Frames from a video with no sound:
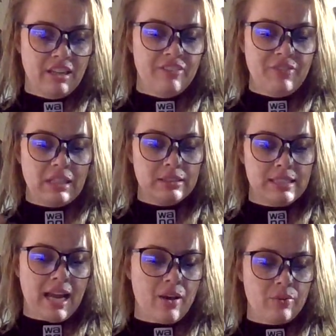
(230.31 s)
felt
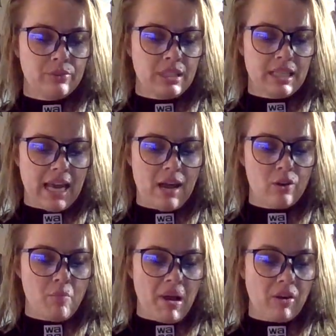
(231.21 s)
down and
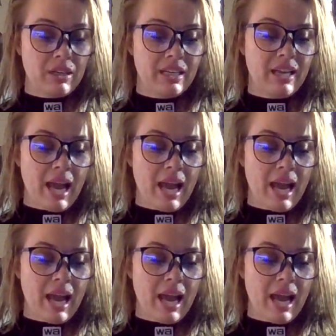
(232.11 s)
out about it.